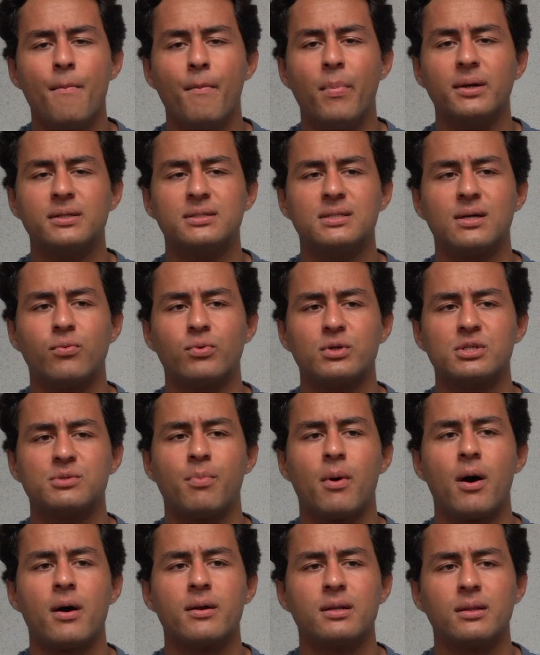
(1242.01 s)
but to
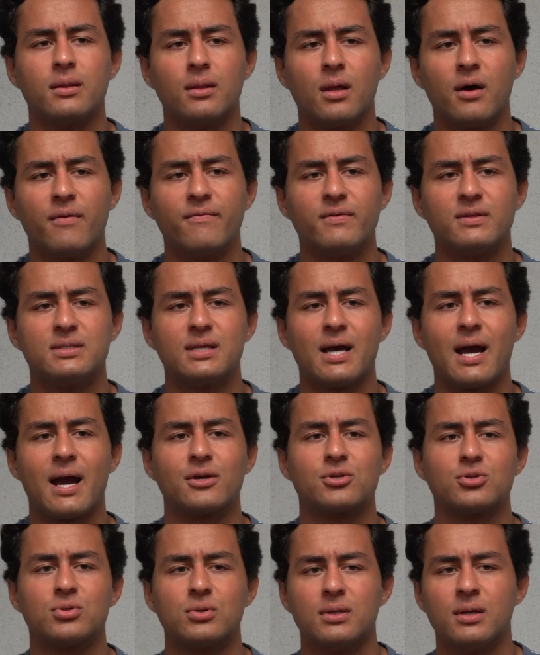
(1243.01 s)
respond in love and to
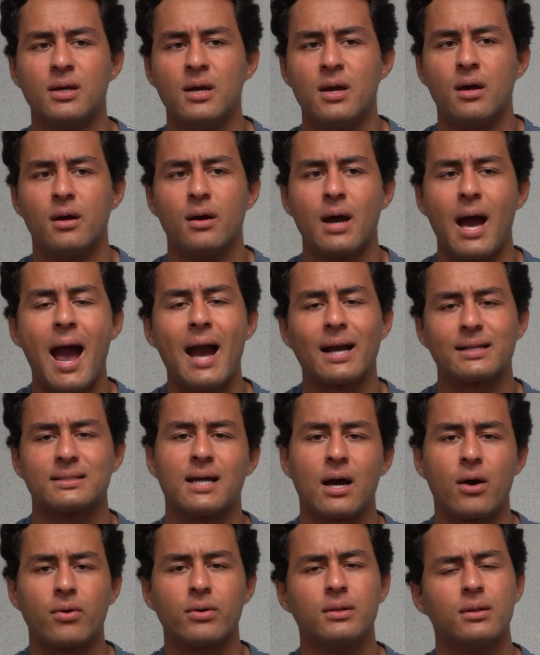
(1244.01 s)
actually act
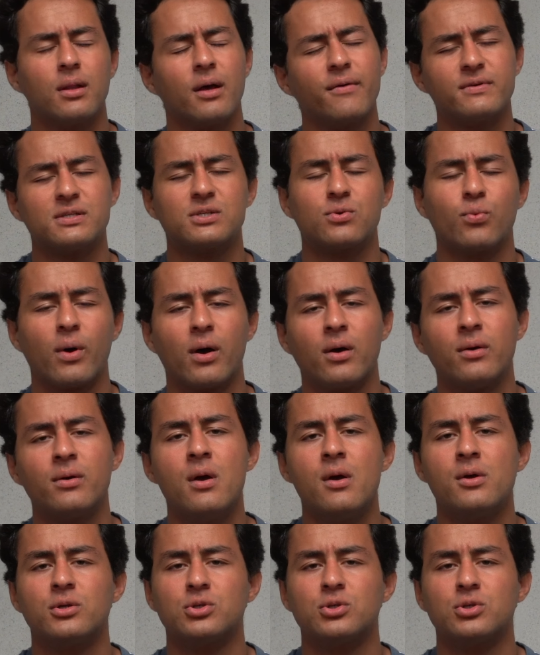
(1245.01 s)
out in love as well.